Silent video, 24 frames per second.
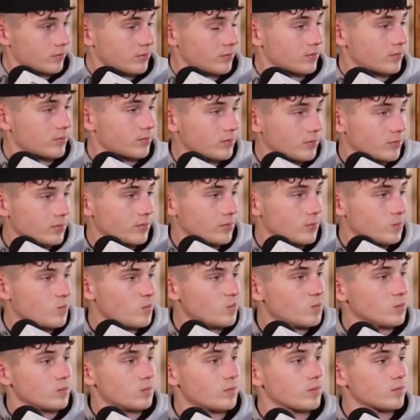
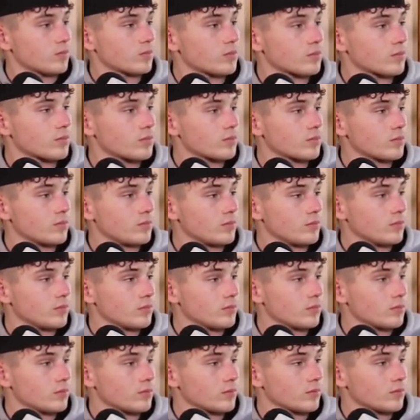
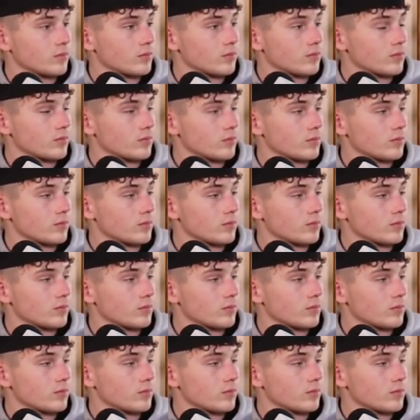No words are spoken by the person on screen.